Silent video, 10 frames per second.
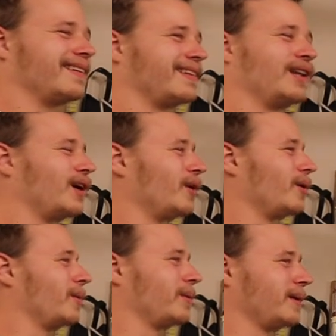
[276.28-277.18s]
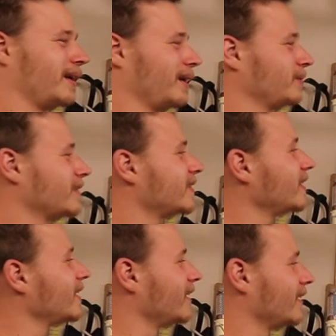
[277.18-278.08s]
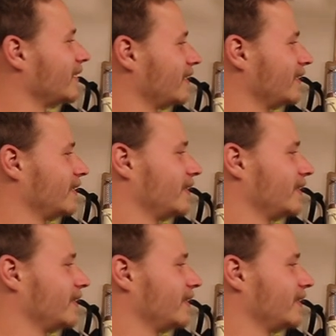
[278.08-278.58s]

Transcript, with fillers: Why no, not? I don't sing. Give the people